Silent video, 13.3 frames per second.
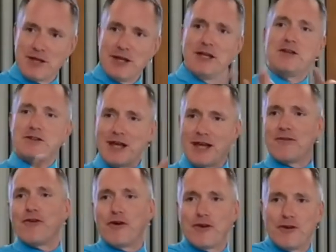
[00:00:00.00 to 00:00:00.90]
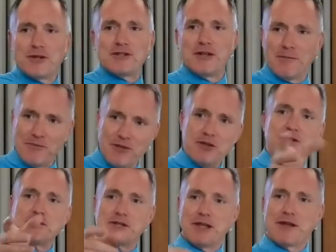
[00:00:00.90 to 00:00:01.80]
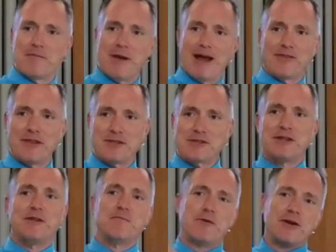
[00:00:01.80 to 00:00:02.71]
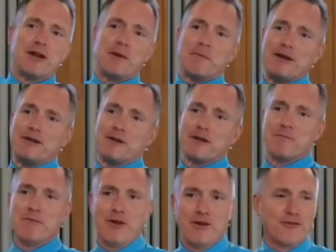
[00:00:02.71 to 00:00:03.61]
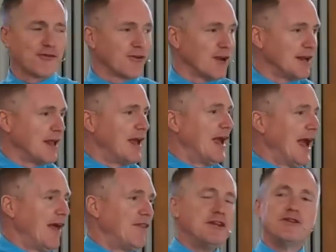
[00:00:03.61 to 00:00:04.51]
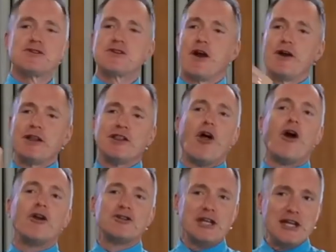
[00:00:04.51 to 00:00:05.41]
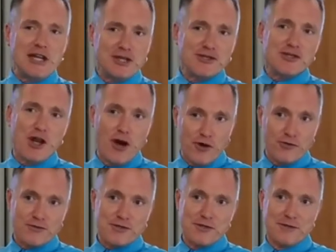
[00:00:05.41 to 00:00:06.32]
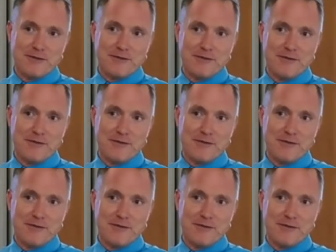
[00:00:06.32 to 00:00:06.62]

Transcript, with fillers: Sonny, you take a photo of Tim. You just think about this, and you put it up on your computer screen, and then you start enlarging his nose.